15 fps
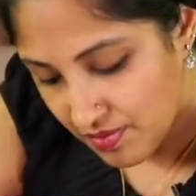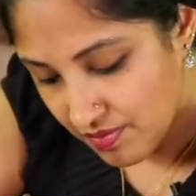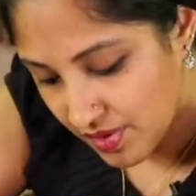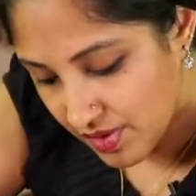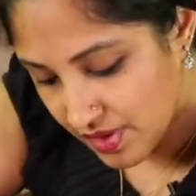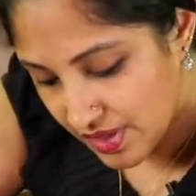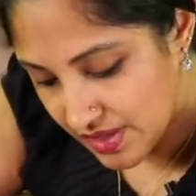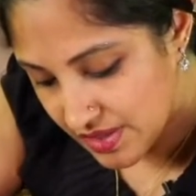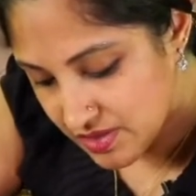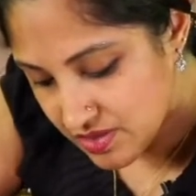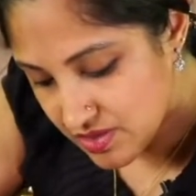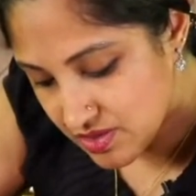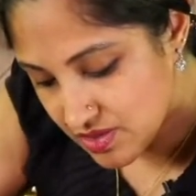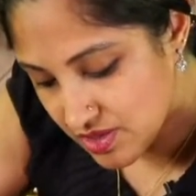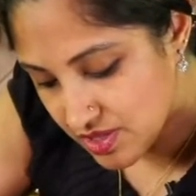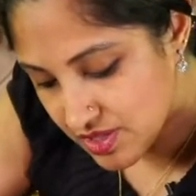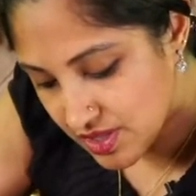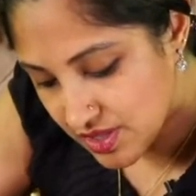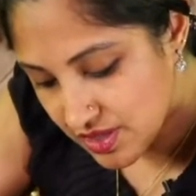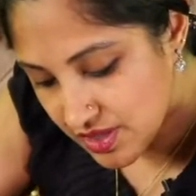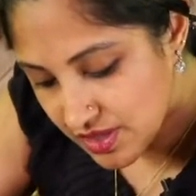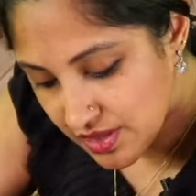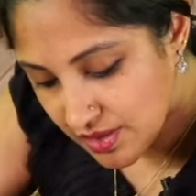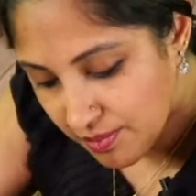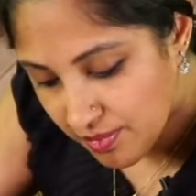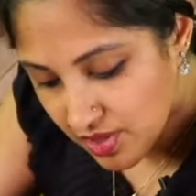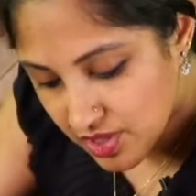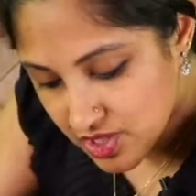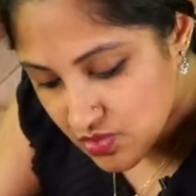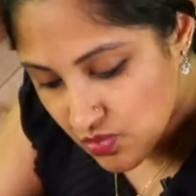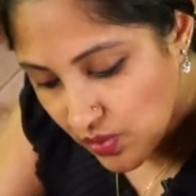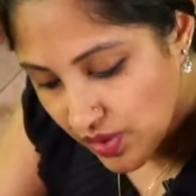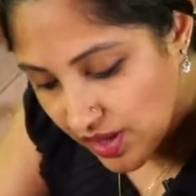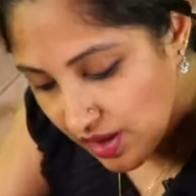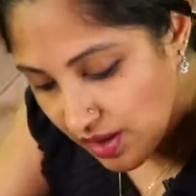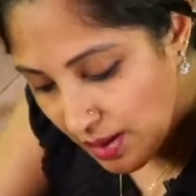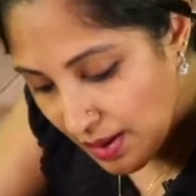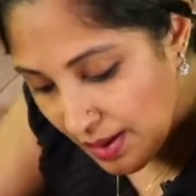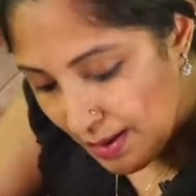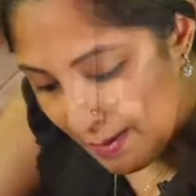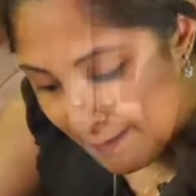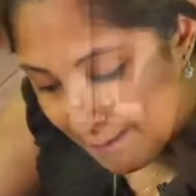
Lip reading: We're going to insert the bird's wing